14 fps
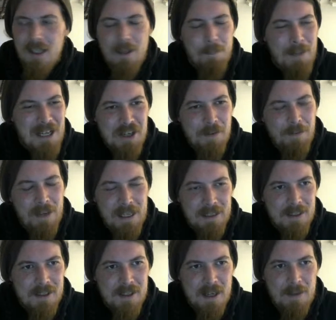Makes you think,
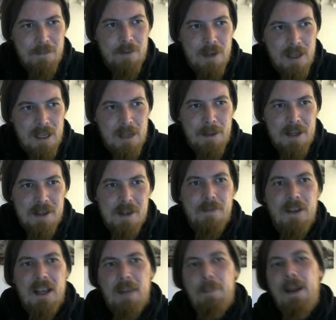doesn't it? Really makes you
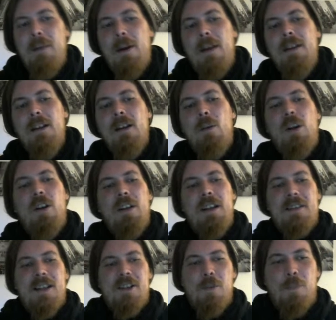think. But anyway, we've got the
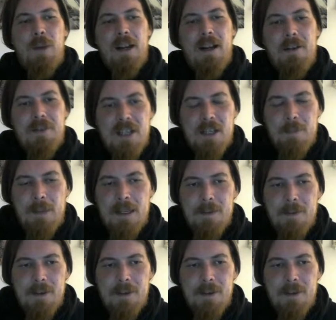international break now. 6 players with